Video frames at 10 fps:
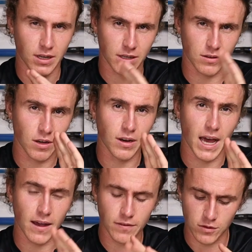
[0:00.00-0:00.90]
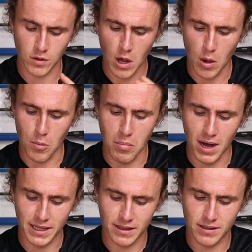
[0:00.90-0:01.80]
Like you don't have to,
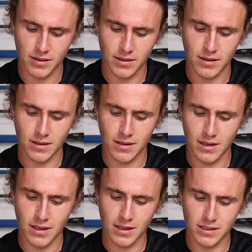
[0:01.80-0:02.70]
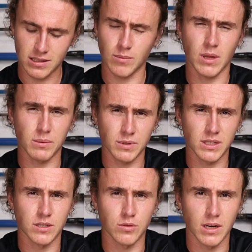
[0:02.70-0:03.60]
but sometimes
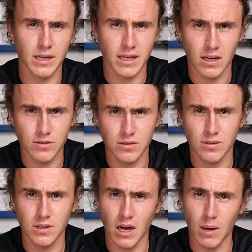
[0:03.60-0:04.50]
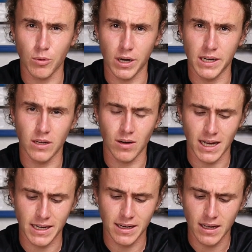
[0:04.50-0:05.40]
this really counts, upgrading your
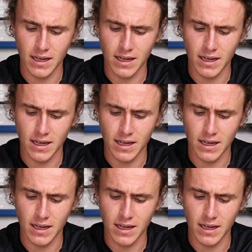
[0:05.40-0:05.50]
line.